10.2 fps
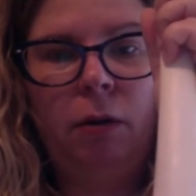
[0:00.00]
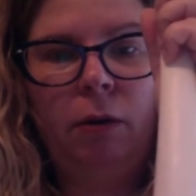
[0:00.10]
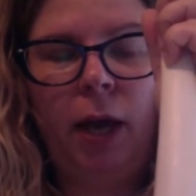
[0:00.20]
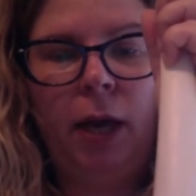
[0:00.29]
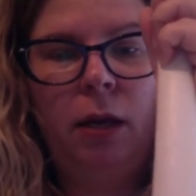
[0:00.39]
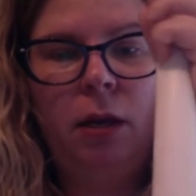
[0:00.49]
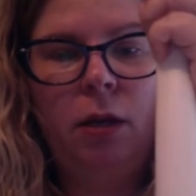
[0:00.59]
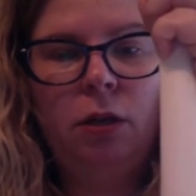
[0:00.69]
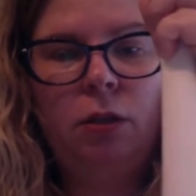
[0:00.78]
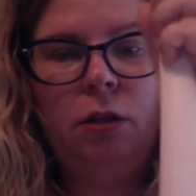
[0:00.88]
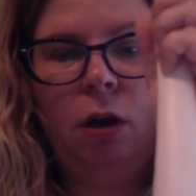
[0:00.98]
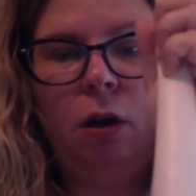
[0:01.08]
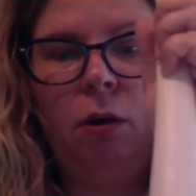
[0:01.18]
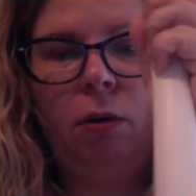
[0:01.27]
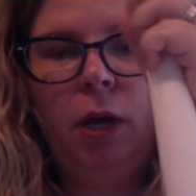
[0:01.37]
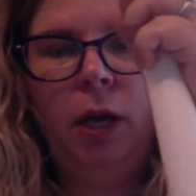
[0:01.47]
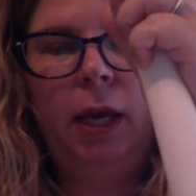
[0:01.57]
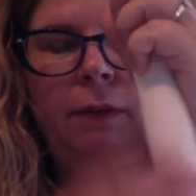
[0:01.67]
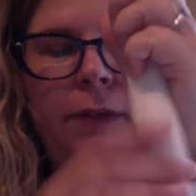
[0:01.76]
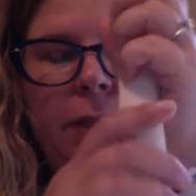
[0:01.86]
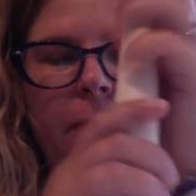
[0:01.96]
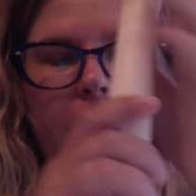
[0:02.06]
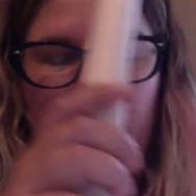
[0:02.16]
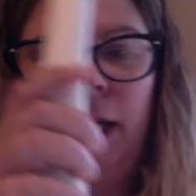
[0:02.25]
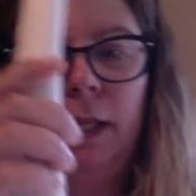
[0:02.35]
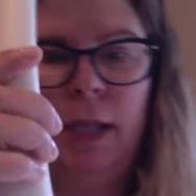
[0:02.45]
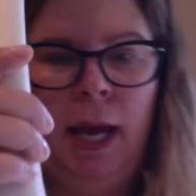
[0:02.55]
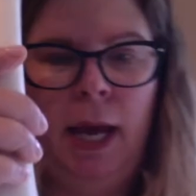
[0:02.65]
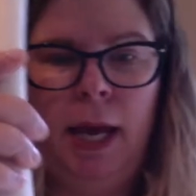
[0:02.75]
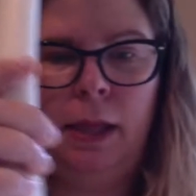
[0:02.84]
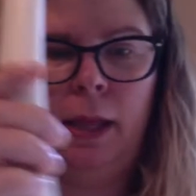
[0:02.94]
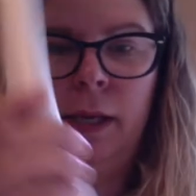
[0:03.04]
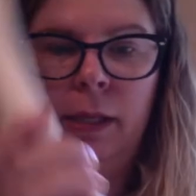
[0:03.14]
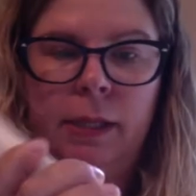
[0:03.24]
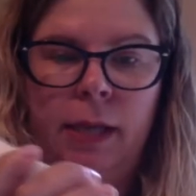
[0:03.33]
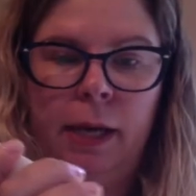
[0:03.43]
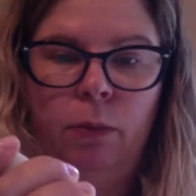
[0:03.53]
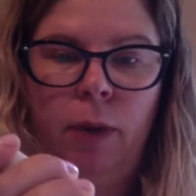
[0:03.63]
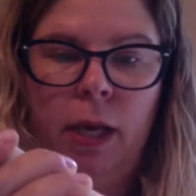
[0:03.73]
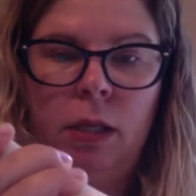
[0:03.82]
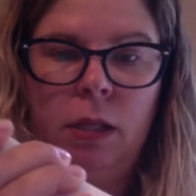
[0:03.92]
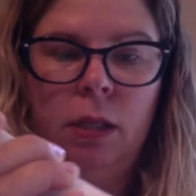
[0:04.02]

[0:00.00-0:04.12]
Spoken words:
Okay, so if somebody gets hit like sideways,